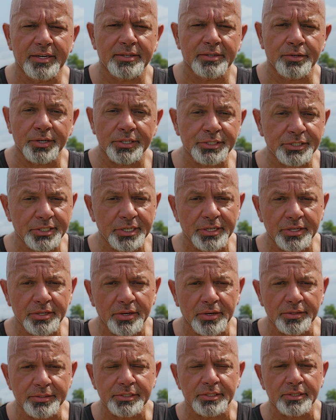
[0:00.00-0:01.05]
Christian
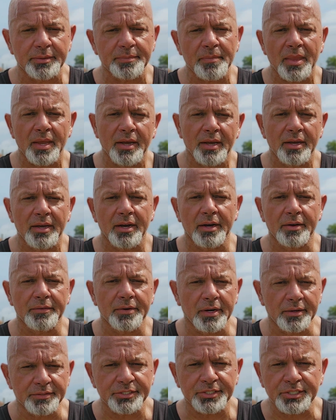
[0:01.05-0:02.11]
culture
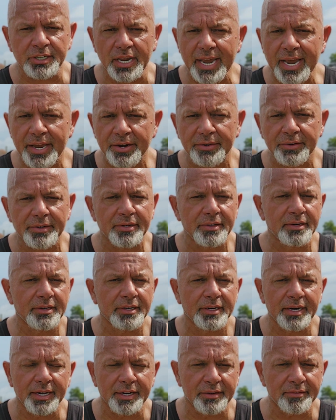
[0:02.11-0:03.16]
of slander
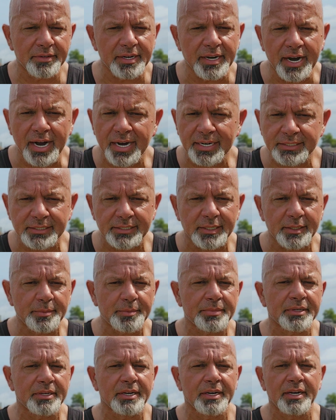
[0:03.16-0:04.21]
and of gossip
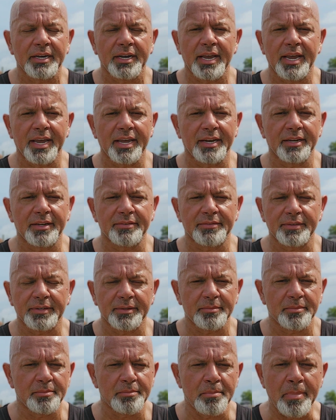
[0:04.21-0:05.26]
and of
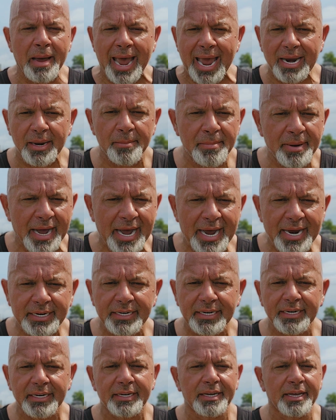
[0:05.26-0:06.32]

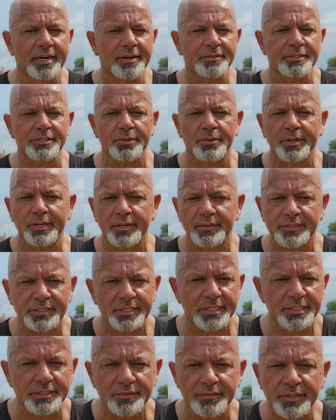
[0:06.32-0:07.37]
backbiting and of sowing of
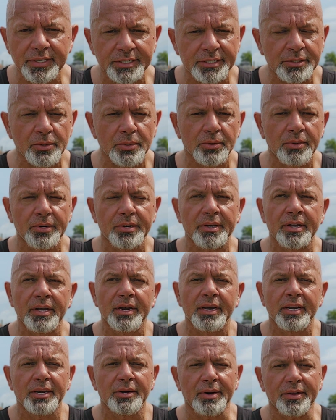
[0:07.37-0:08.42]
seeds of discord.
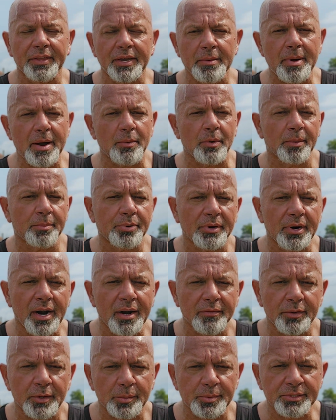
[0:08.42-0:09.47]
You know, I think about what
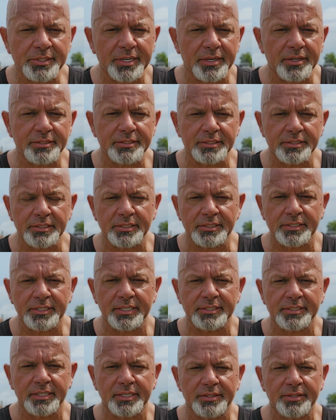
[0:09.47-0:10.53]
Proverbs tells us. It
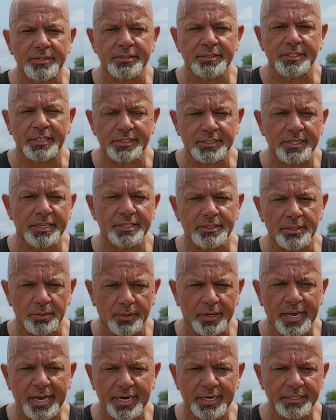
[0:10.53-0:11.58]
says that there's six things the
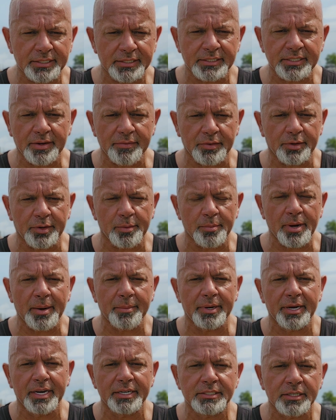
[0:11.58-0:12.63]
Lord hates and seven are an
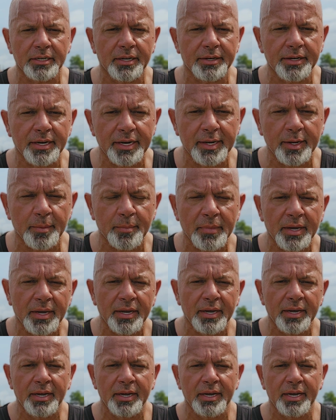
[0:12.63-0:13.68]
abomination unto him.
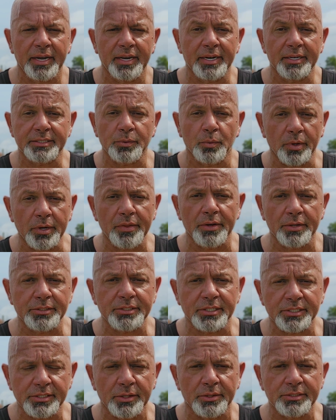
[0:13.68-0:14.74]
And it's one of
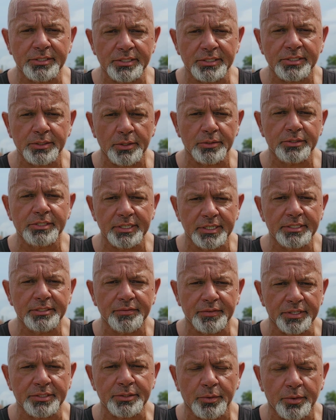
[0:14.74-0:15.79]
those is those that sow seeds of
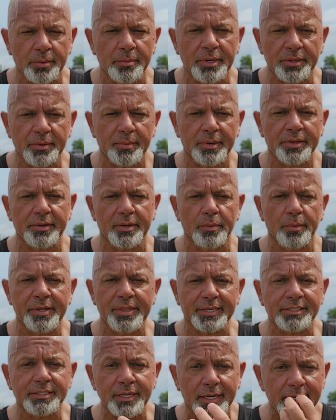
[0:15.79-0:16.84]
discord among the brethren. The way
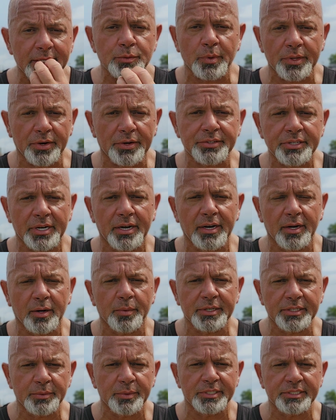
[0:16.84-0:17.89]
that's done is with our
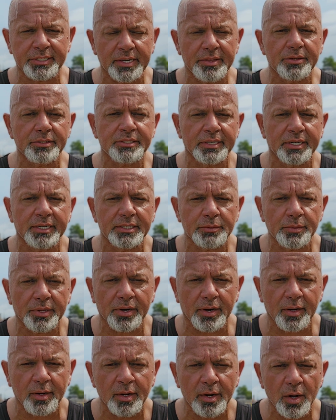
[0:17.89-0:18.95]
tongue. We say those things with
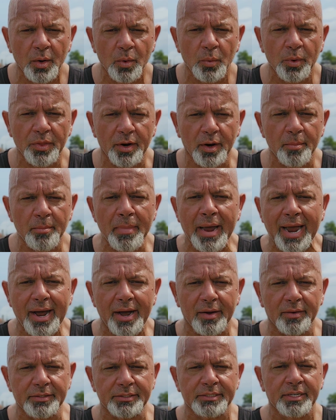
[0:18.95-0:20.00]
our
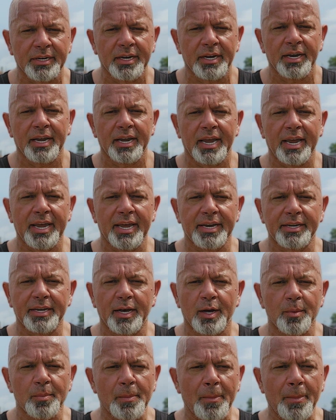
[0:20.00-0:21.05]
mouths. And,
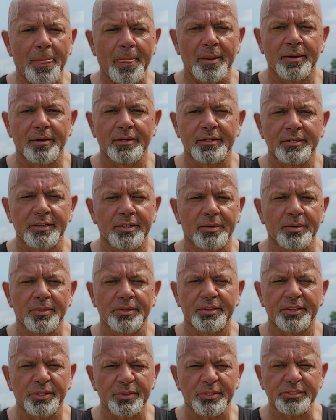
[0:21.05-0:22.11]
you know,
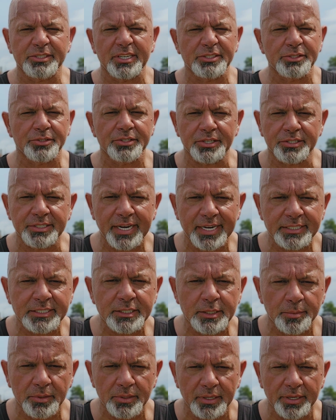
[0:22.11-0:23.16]
those things are
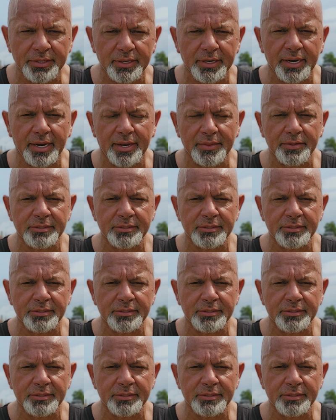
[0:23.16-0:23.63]
detestable unto God.